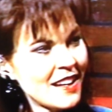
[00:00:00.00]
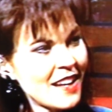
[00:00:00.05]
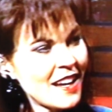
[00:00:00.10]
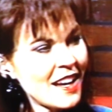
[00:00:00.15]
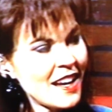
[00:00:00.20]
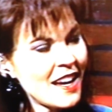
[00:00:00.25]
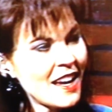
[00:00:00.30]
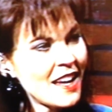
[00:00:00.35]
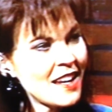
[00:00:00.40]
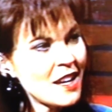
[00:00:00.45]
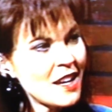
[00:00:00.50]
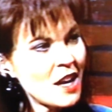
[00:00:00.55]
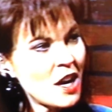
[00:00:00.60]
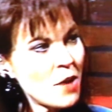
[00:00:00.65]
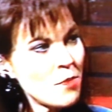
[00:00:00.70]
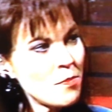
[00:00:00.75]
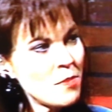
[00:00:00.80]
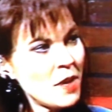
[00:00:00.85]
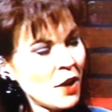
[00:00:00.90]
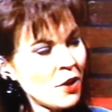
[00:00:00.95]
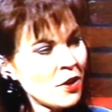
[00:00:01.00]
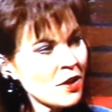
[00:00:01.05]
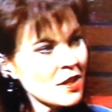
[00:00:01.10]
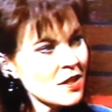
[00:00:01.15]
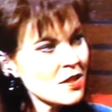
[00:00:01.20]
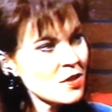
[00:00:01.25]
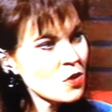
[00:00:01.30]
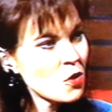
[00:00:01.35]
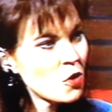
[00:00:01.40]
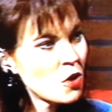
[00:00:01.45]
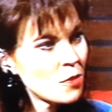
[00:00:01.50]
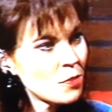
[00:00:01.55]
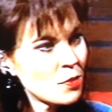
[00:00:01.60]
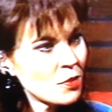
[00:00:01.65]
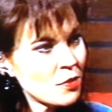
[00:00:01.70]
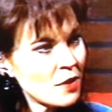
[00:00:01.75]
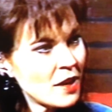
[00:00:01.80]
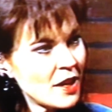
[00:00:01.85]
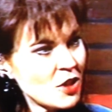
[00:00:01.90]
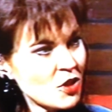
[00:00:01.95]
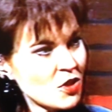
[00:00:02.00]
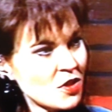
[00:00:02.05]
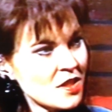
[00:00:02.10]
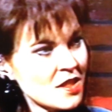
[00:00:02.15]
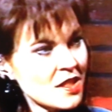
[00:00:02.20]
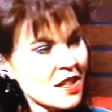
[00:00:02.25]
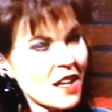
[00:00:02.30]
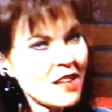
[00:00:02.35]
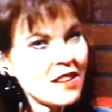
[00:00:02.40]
can America's corporations,